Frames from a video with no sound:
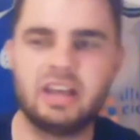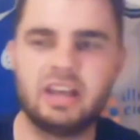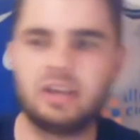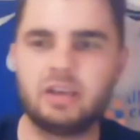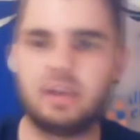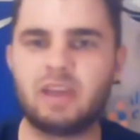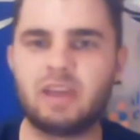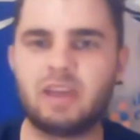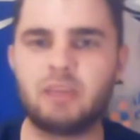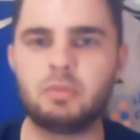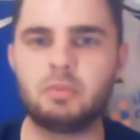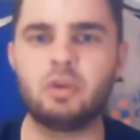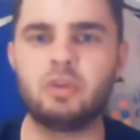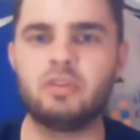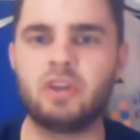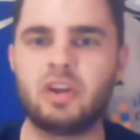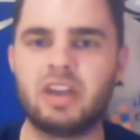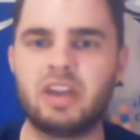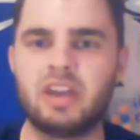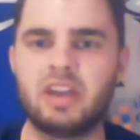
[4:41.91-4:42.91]
We have to move
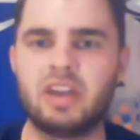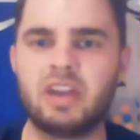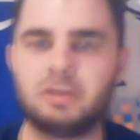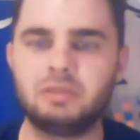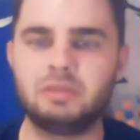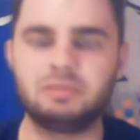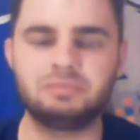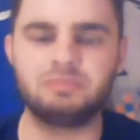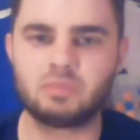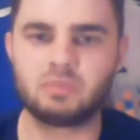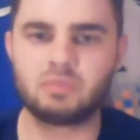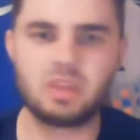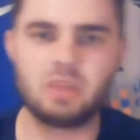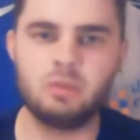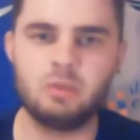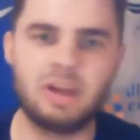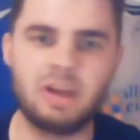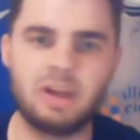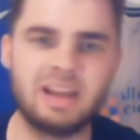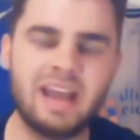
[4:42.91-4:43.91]
on now, and
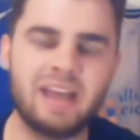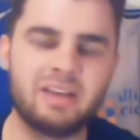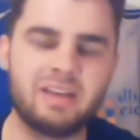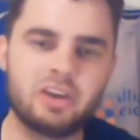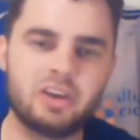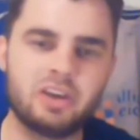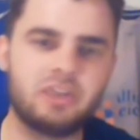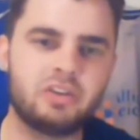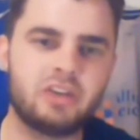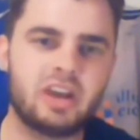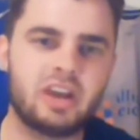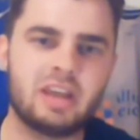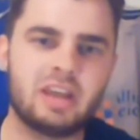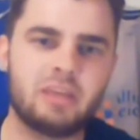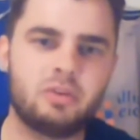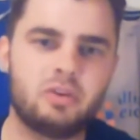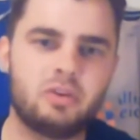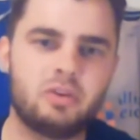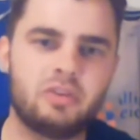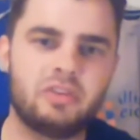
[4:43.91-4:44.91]
Ranieri couldn't have done any
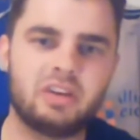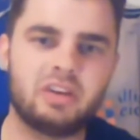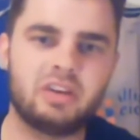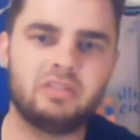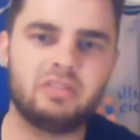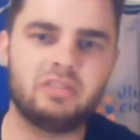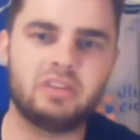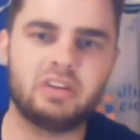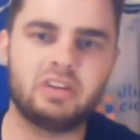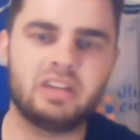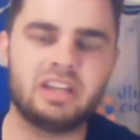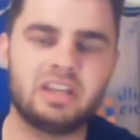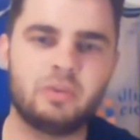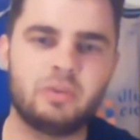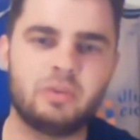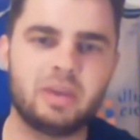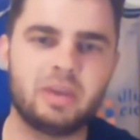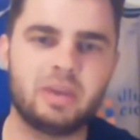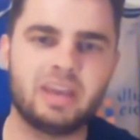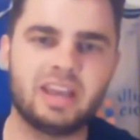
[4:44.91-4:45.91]
more than than he did at the
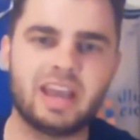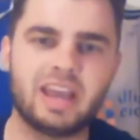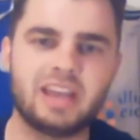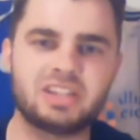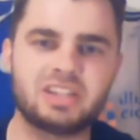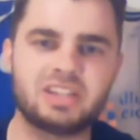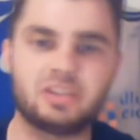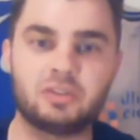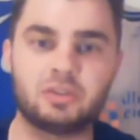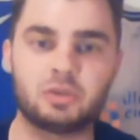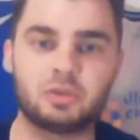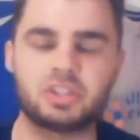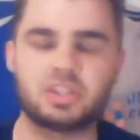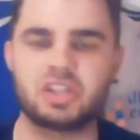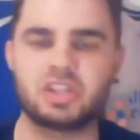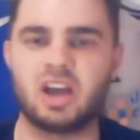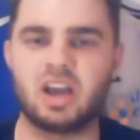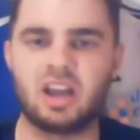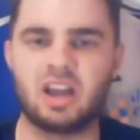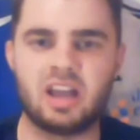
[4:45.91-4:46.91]
weekend to get off to a
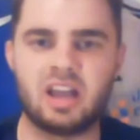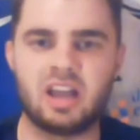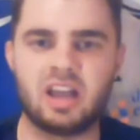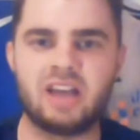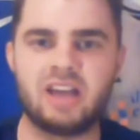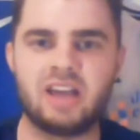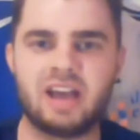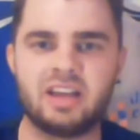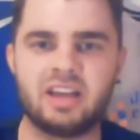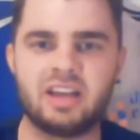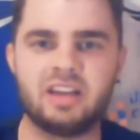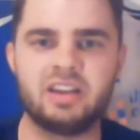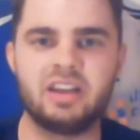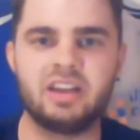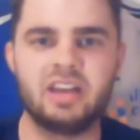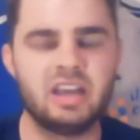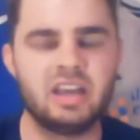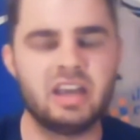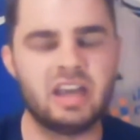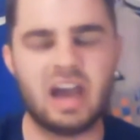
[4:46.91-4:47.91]
start like that. And
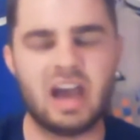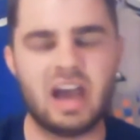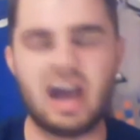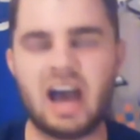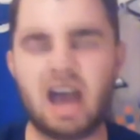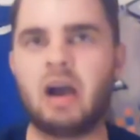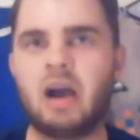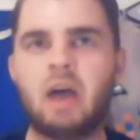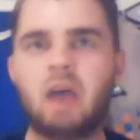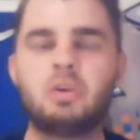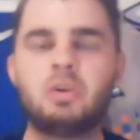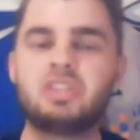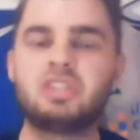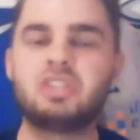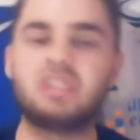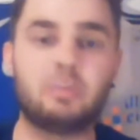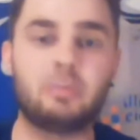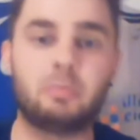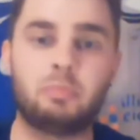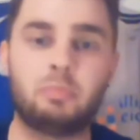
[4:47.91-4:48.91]
I, I wouldn't
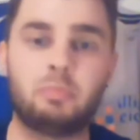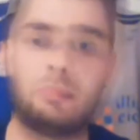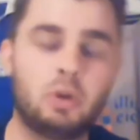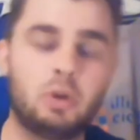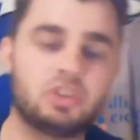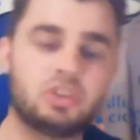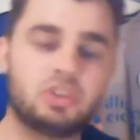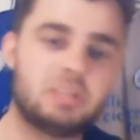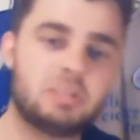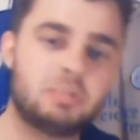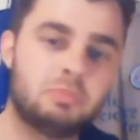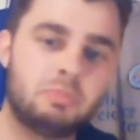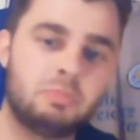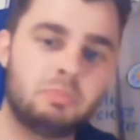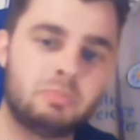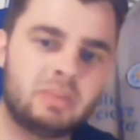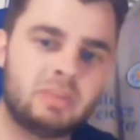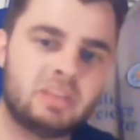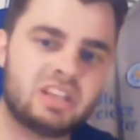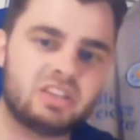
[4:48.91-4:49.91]
say the positive
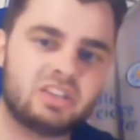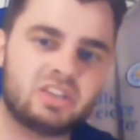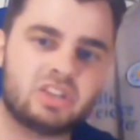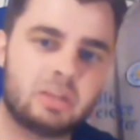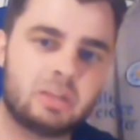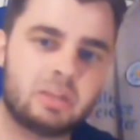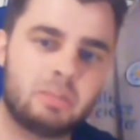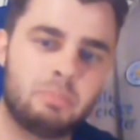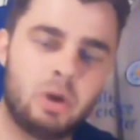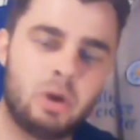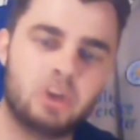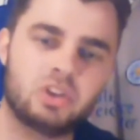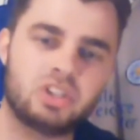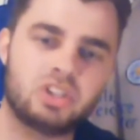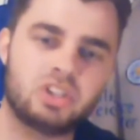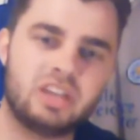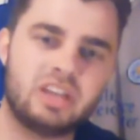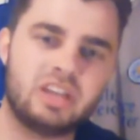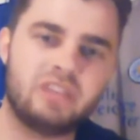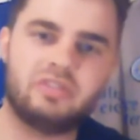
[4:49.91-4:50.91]
necessarily
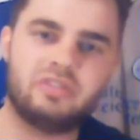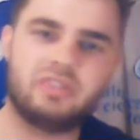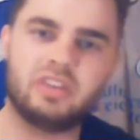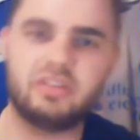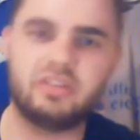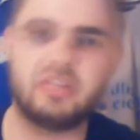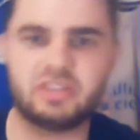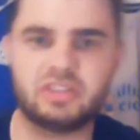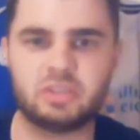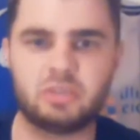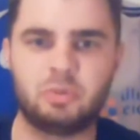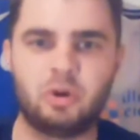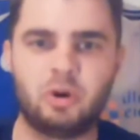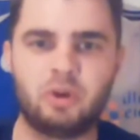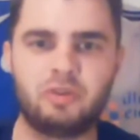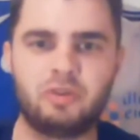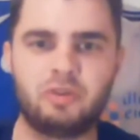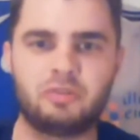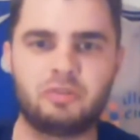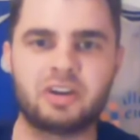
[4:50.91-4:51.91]
positive the, the
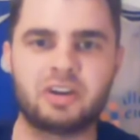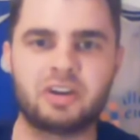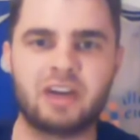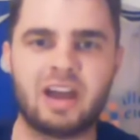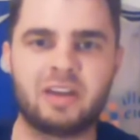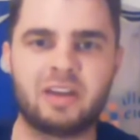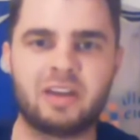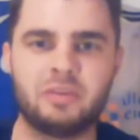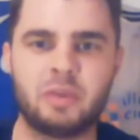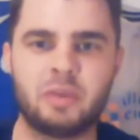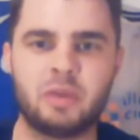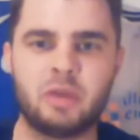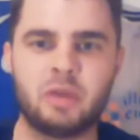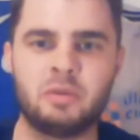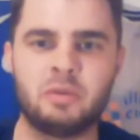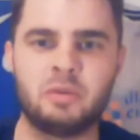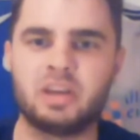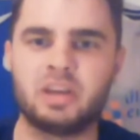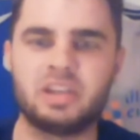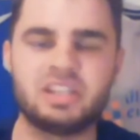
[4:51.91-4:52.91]
support from the crowd at the moment,
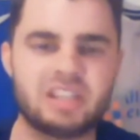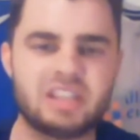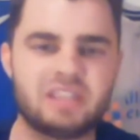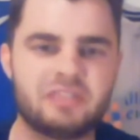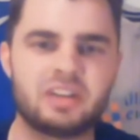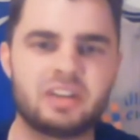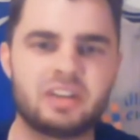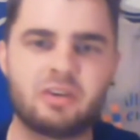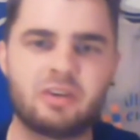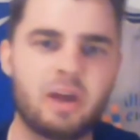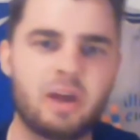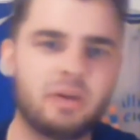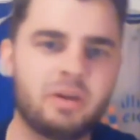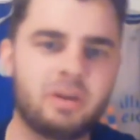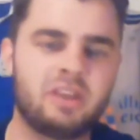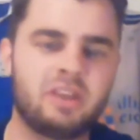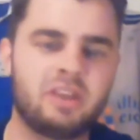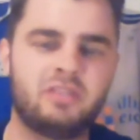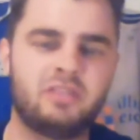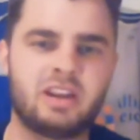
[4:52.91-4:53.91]
but it's definitely growing
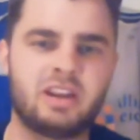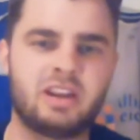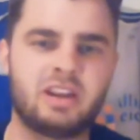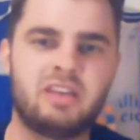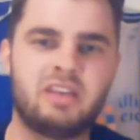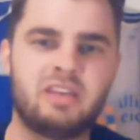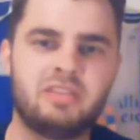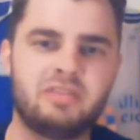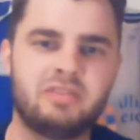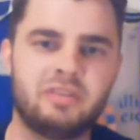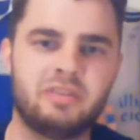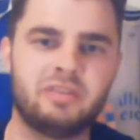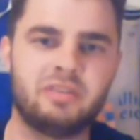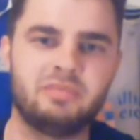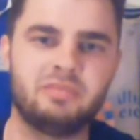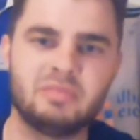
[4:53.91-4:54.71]
on the Ranieri front.